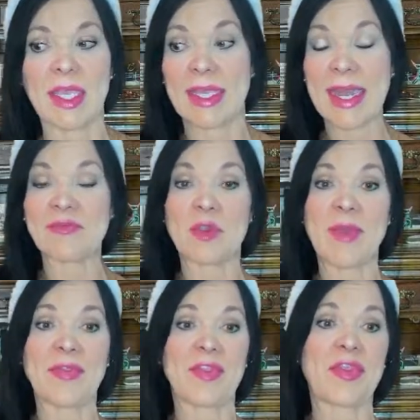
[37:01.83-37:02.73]
And after
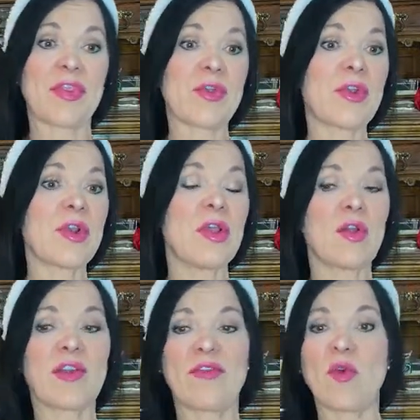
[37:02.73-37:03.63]
about the 3rd
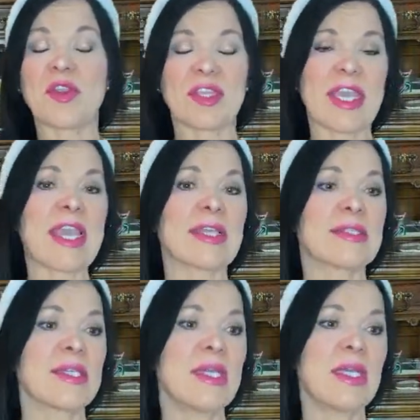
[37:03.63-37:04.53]
or 4th
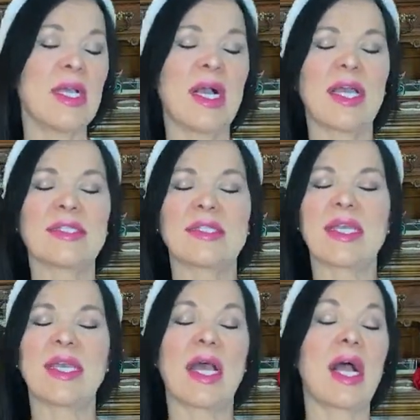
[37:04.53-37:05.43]
can't, I
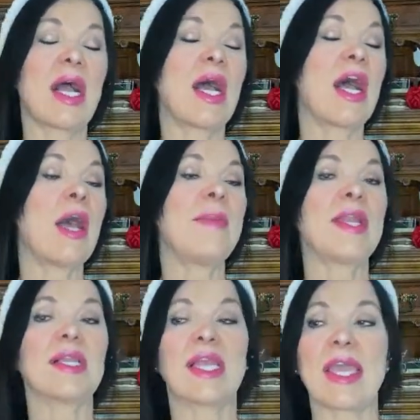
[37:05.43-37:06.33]
said, I'm at
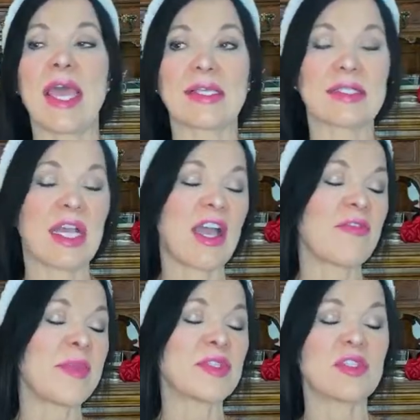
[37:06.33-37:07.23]
LAX.
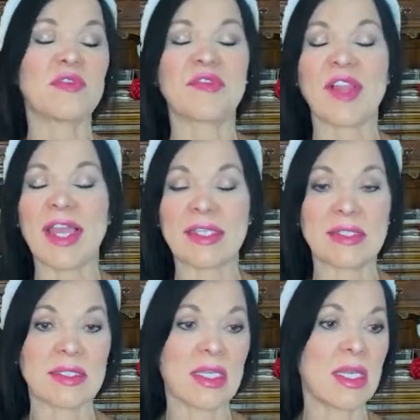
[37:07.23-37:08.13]
I've missed 2
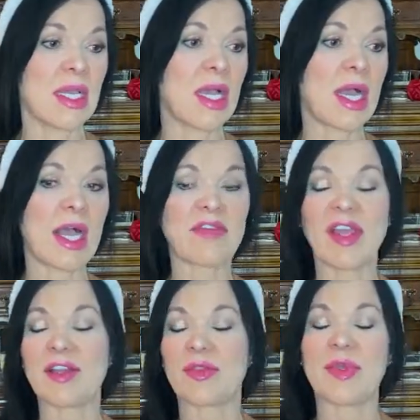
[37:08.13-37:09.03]
flights. I've
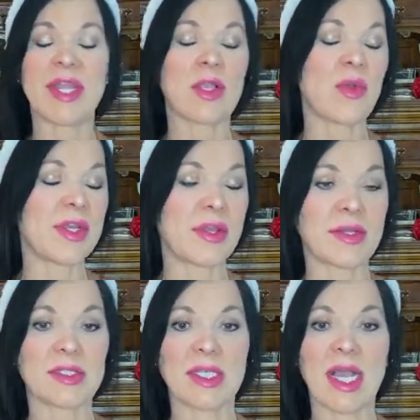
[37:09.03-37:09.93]
got a 3-day quit
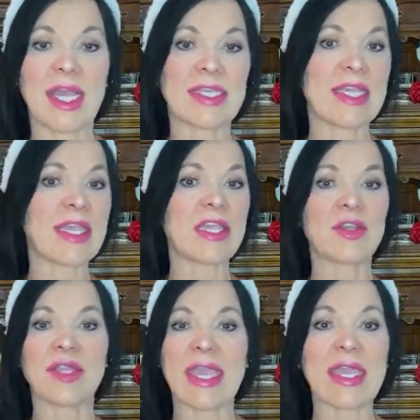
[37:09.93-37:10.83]
notice. I can't hear
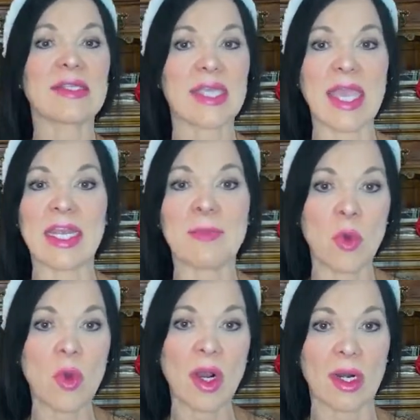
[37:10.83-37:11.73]
can't
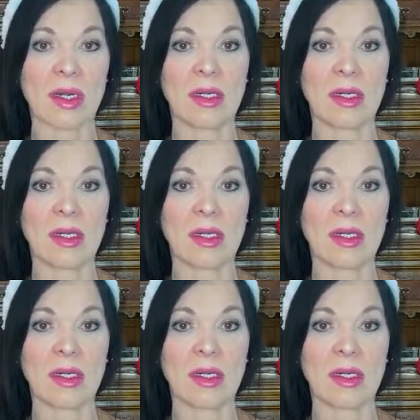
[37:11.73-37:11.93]
anymore.